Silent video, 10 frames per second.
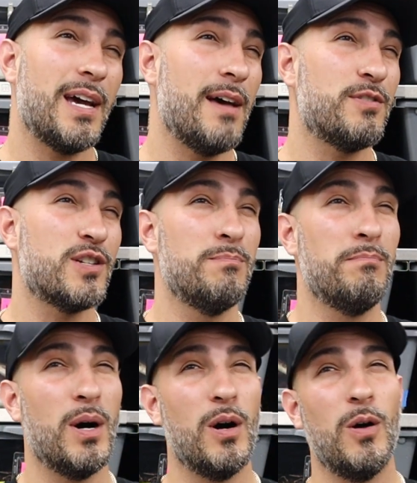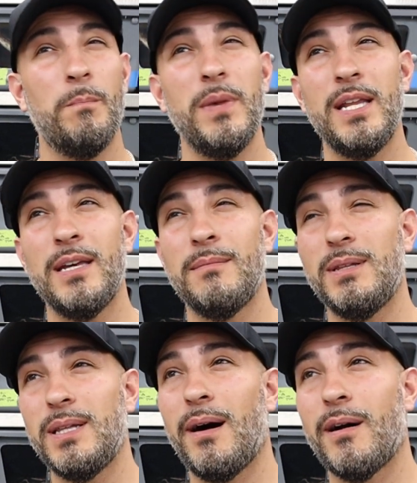I have small, medium,
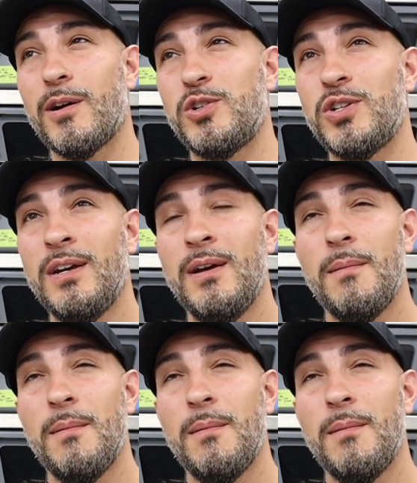large,